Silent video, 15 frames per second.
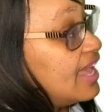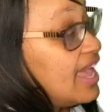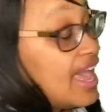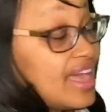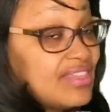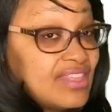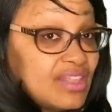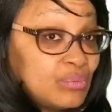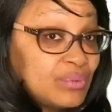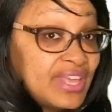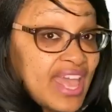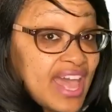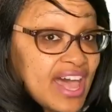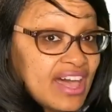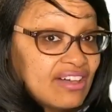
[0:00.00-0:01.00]
And then we
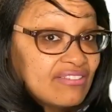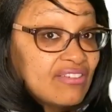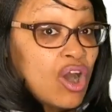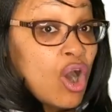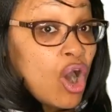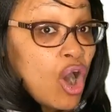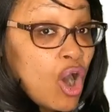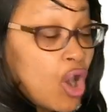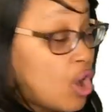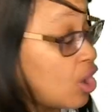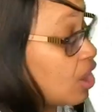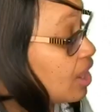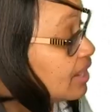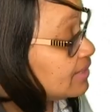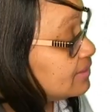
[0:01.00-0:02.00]
have
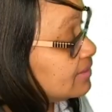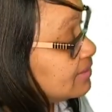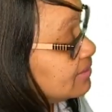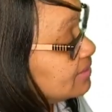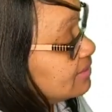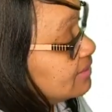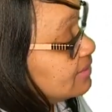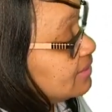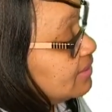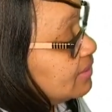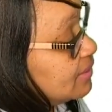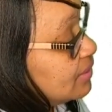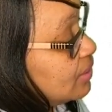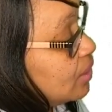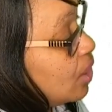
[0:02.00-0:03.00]
odd.
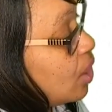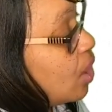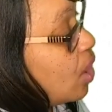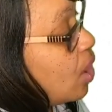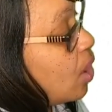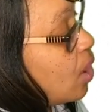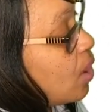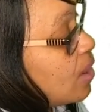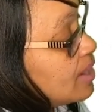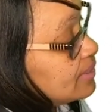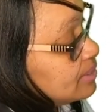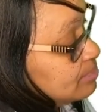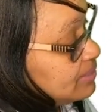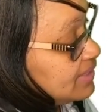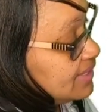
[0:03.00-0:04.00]
Odd
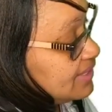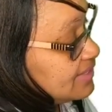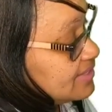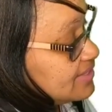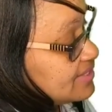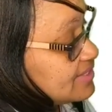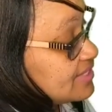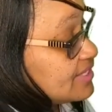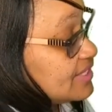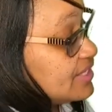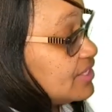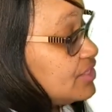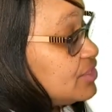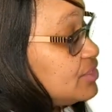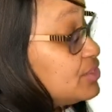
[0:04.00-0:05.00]
means
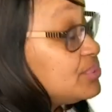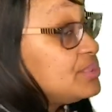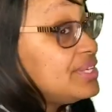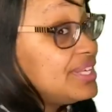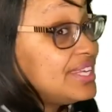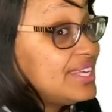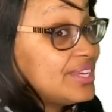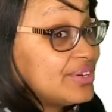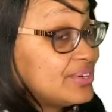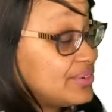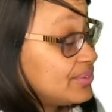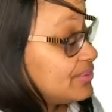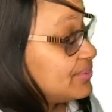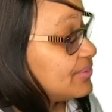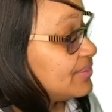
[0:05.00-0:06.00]
to hear.
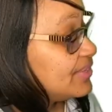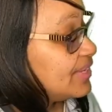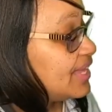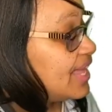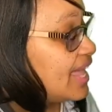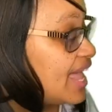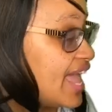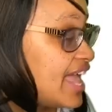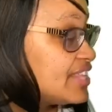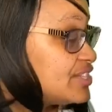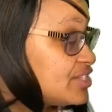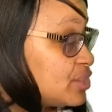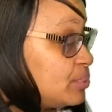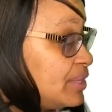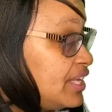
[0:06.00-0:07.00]
And so
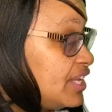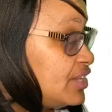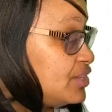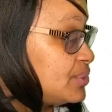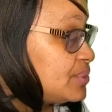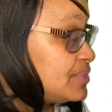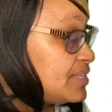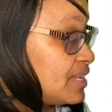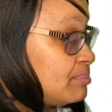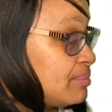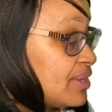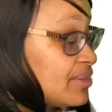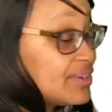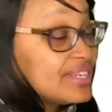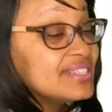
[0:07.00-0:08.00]
we can use the
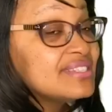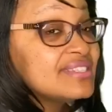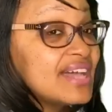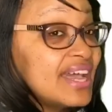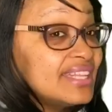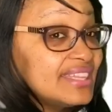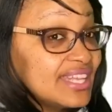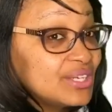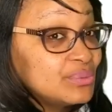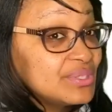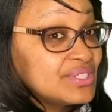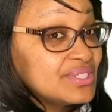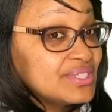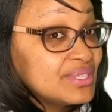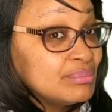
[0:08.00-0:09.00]
American Sign Language
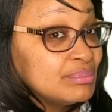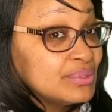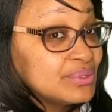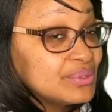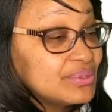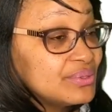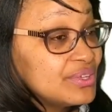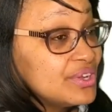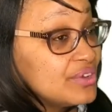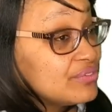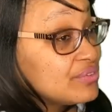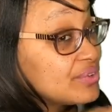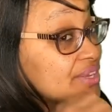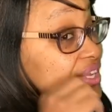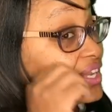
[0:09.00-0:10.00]
symbol for
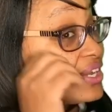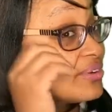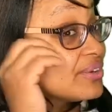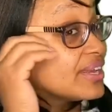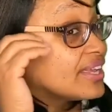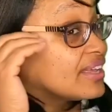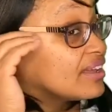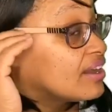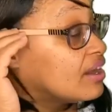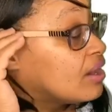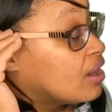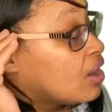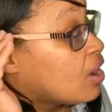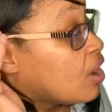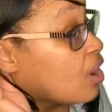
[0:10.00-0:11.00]
hearing,
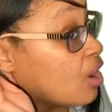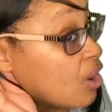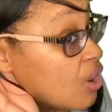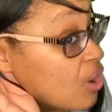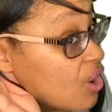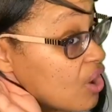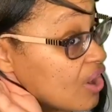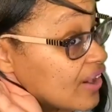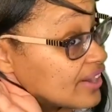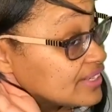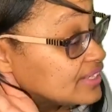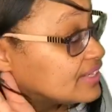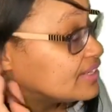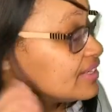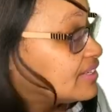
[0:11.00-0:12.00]
odd.
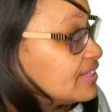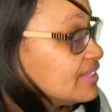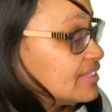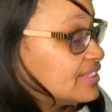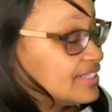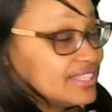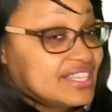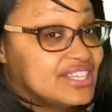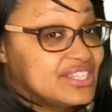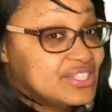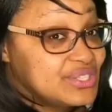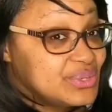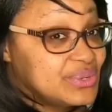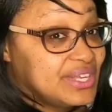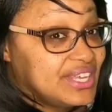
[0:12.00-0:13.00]

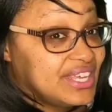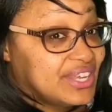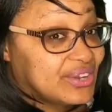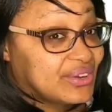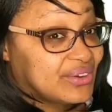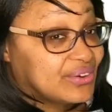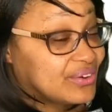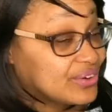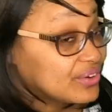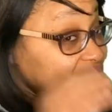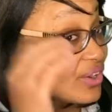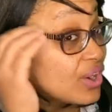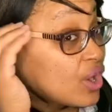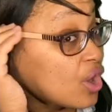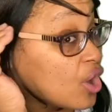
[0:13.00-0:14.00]
To hear,
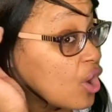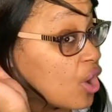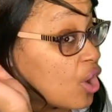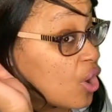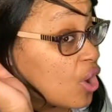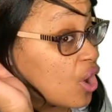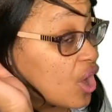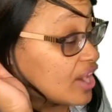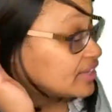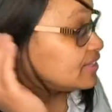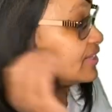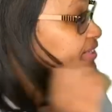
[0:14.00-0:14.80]
odd.